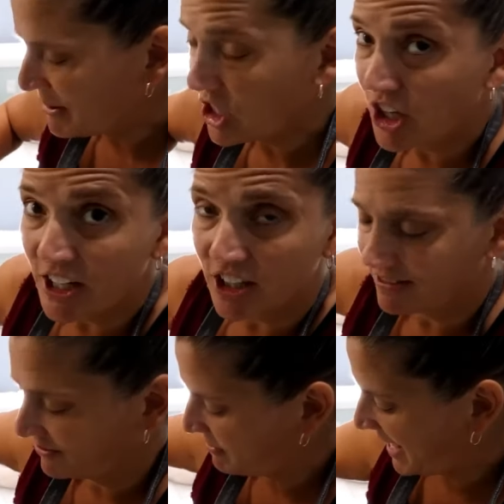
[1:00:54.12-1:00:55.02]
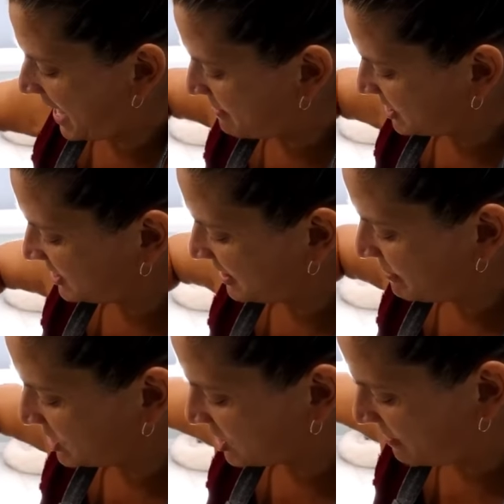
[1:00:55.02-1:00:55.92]
a little bit greener than the cabbage.
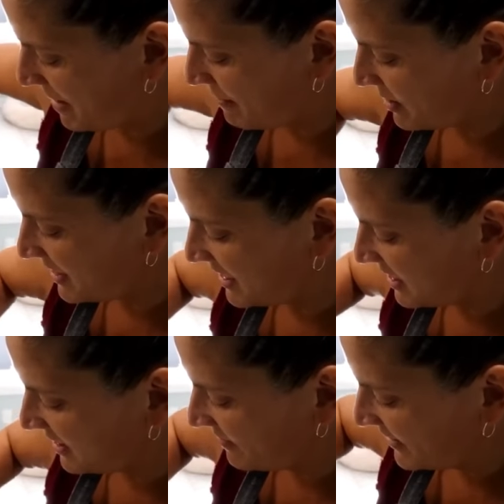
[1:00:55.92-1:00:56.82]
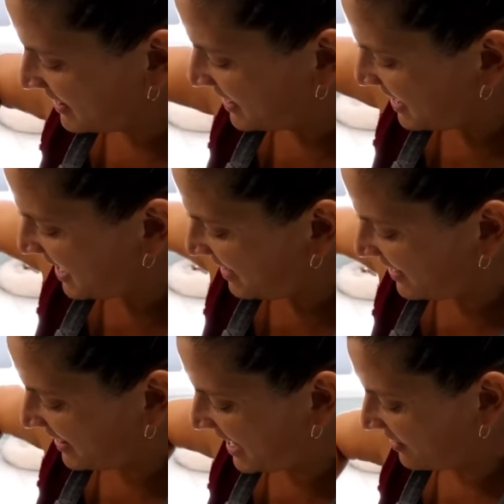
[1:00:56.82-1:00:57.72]
Put salt and pepper in here,
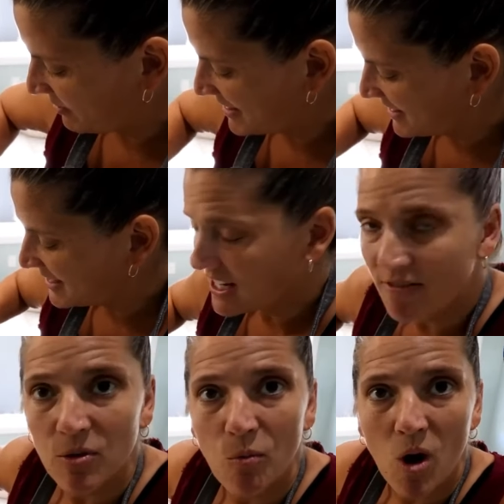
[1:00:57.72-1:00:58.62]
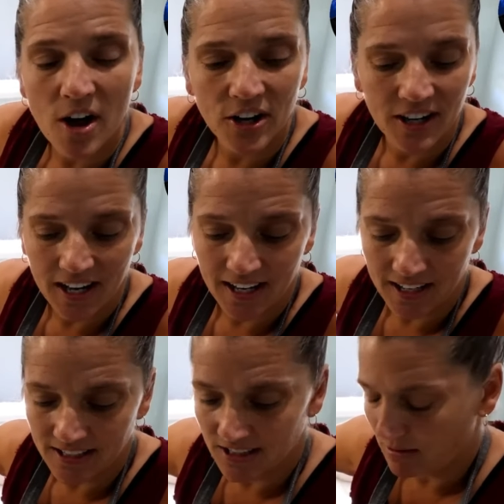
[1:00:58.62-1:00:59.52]
and then I'll add the rest of the stuff with water
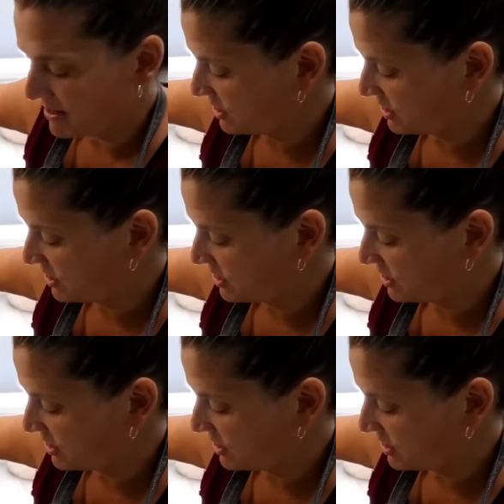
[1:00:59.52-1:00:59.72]
and